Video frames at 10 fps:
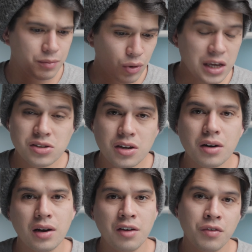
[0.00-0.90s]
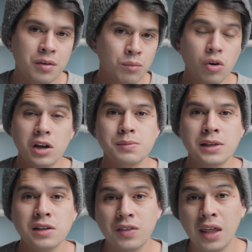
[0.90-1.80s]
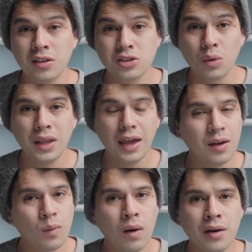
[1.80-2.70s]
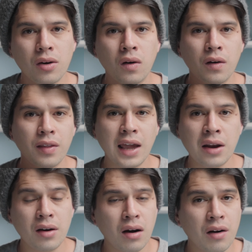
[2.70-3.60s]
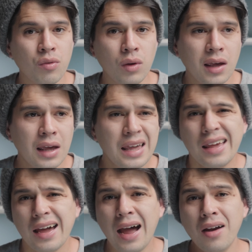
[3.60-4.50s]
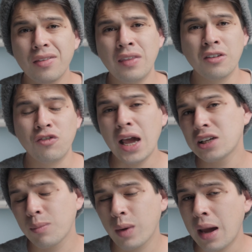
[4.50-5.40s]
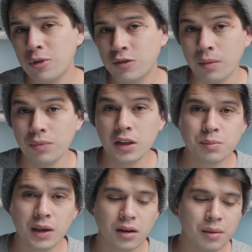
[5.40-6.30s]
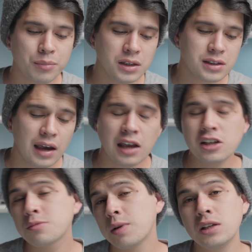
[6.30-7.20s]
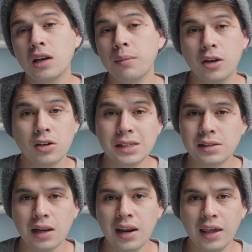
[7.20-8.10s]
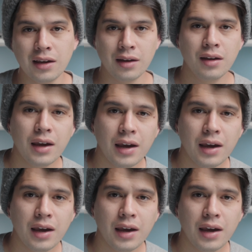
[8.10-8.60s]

pricier, even more expensive than the Sony A1 or the Canon R3, higher than the flagship cameras from these big companies, and just basically because it's a Leica.